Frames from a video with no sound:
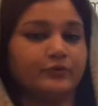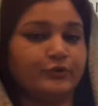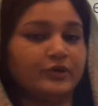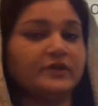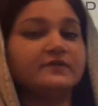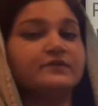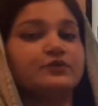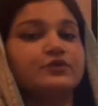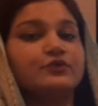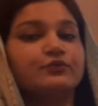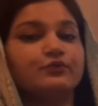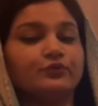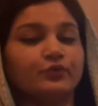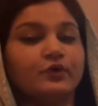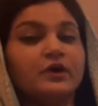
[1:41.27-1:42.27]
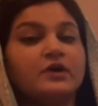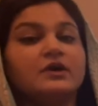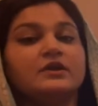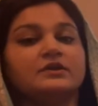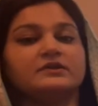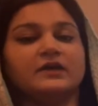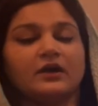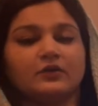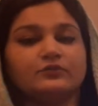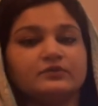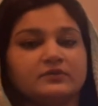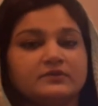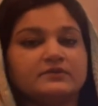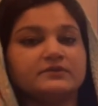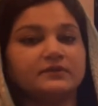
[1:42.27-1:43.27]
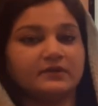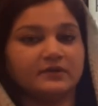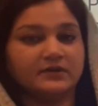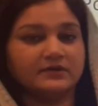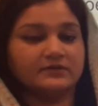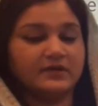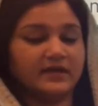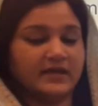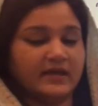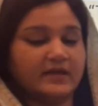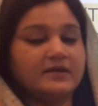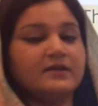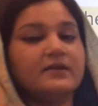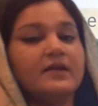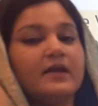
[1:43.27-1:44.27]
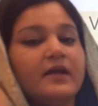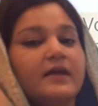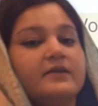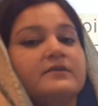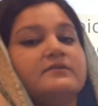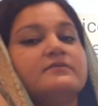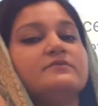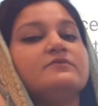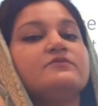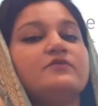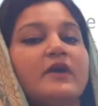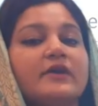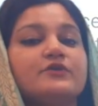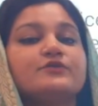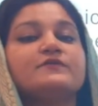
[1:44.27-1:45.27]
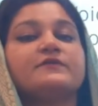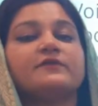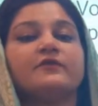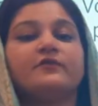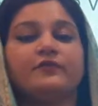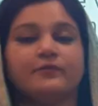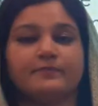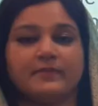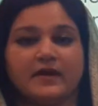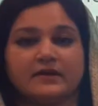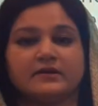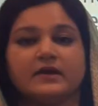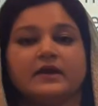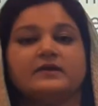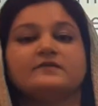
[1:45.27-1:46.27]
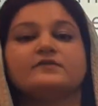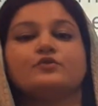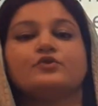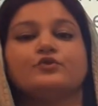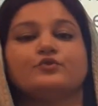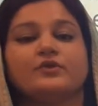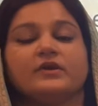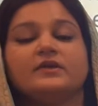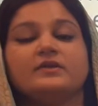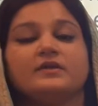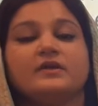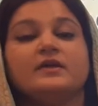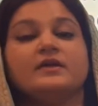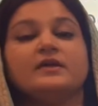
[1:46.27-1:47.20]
Okay, so you go down again and try to serve mankind so you can